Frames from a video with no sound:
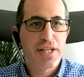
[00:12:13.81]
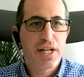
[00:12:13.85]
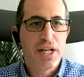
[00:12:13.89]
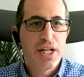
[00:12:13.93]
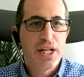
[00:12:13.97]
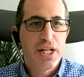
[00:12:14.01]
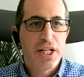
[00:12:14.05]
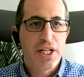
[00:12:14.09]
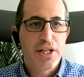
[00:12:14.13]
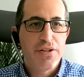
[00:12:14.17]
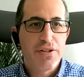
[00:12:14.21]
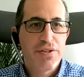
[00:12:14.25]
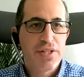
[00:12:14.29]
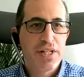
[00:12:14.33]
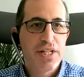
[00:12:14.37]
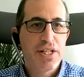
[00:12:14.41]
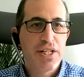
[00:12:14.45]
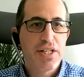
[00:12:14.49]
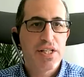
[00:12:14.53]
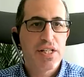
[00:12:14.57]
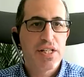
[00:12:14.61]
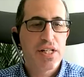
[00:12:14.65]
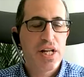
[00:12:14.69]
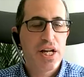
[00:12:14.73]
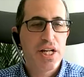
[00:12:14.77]
You see
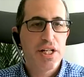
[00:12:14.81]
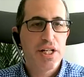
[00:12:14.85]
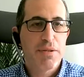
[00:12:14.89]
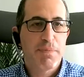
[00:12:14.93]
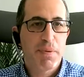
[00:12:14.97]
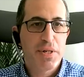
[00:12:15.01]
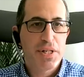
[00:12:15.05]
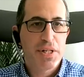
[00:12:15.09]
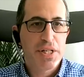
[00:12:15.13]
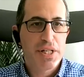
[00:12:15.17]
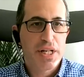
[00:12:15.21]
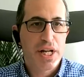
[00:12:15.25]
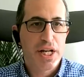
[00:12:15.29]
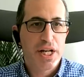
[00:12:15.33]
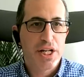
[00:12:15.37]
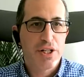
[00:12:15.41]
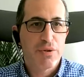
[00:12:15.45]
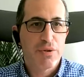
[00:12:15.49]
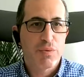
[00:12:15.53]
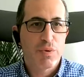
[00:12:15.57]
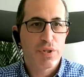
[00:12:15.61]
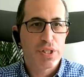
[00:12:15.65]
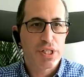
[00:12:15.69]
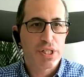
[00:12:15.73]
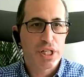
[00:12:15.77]
stage by stage
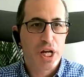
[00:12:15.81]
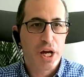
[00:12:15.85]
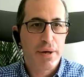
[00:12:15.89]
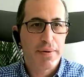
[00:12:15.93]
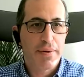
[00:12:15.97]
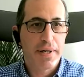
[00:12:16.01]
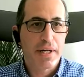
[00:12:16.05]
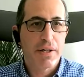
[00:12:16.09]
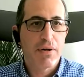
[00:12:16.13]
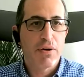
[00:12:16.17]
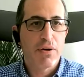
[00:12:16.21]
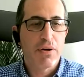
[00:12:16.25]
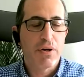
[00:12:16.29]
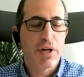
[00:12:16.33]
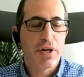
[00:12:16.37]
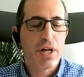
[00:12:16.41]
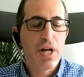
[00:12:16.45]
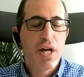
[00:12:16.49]
what's going on.